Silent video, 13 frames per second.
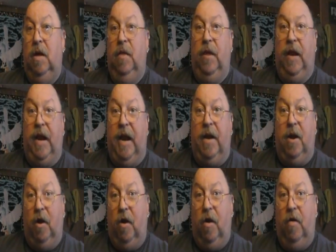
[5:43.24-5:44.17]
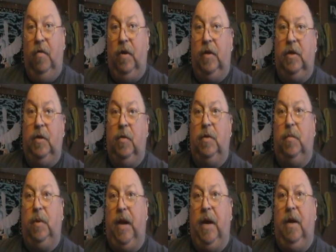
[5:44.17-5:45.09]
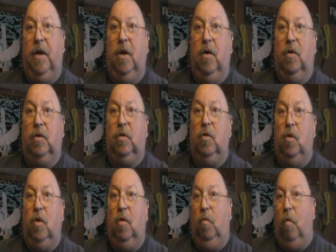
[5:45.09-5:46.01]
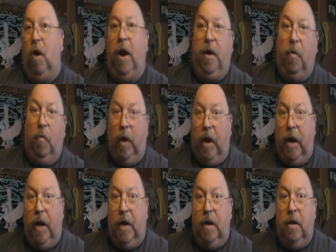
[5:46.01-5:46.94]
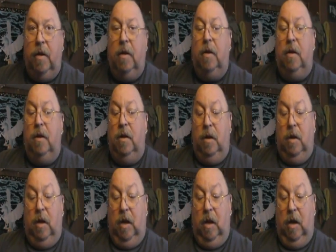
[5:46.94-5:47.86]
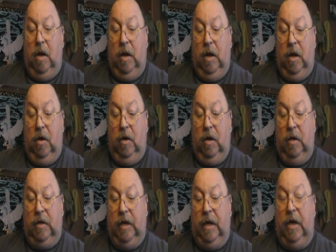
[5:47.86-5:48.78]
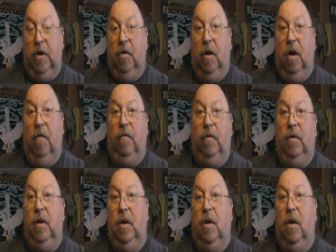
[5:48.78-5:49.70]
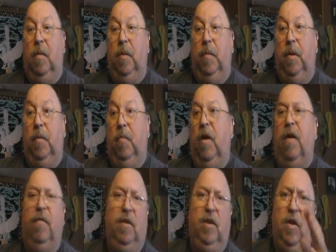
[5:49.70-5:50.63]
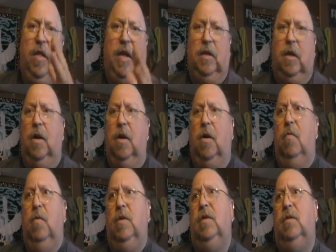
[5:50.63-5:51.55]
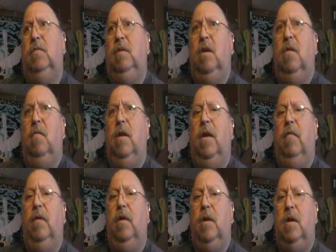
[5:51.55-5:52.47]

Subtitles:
they had heard that she wasn't planning to go to school right away. Going to take a year off and, hum and bum, whatever. That's on her, which is, whatever.